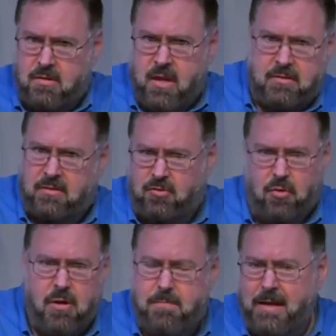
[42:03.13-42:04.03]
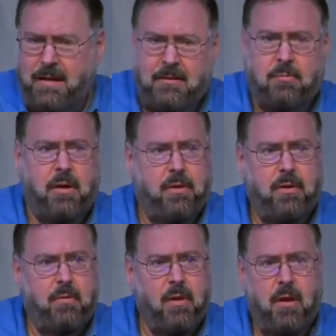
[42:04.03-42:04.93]
that the story begins with.
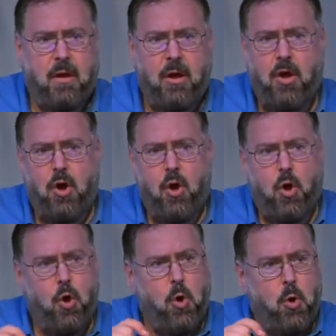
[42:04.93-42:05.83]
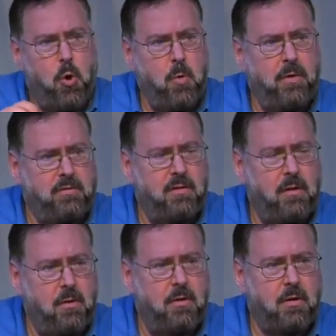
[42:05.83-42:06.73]
Who is the
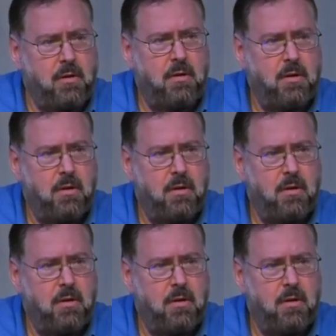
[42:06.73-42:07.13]
Lord?